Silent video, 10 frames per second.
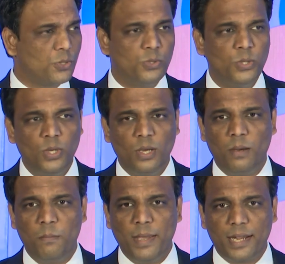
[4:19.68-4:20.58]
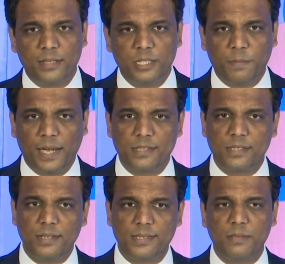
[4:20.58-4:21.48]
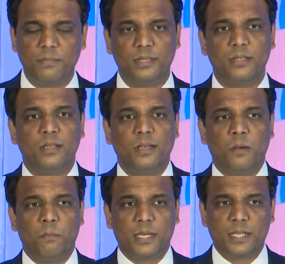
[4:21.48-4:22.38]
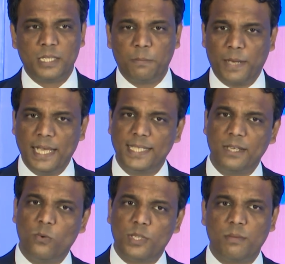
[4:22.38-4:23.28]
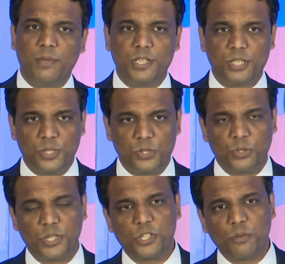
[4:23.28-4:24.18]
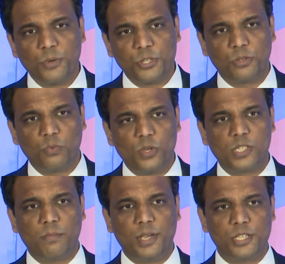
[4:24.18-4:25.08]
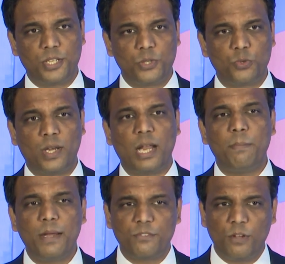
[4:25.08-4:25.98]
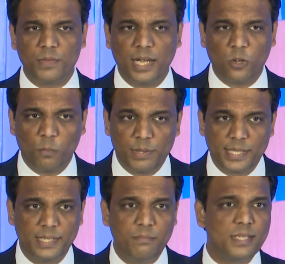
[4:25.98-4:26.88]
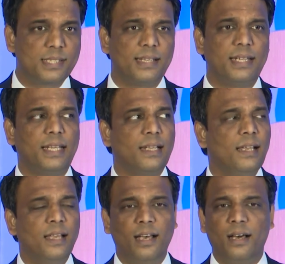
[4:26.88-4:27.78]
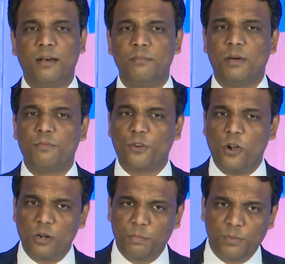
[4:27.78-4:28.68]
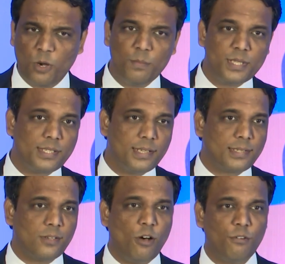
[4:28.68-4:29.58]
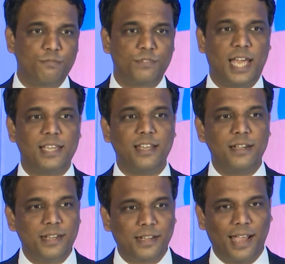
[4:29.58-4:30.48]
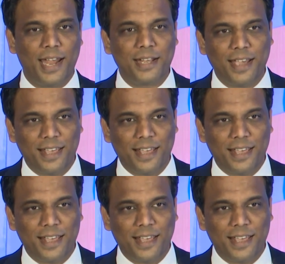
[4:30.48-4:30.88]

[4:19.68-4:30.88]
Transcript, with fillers: to uh, make the price reasonable. But the pricing was a major issue. Distribution was a major issue. And apart from that, obviously mis-selling, uh, fraud, promises of gigantic and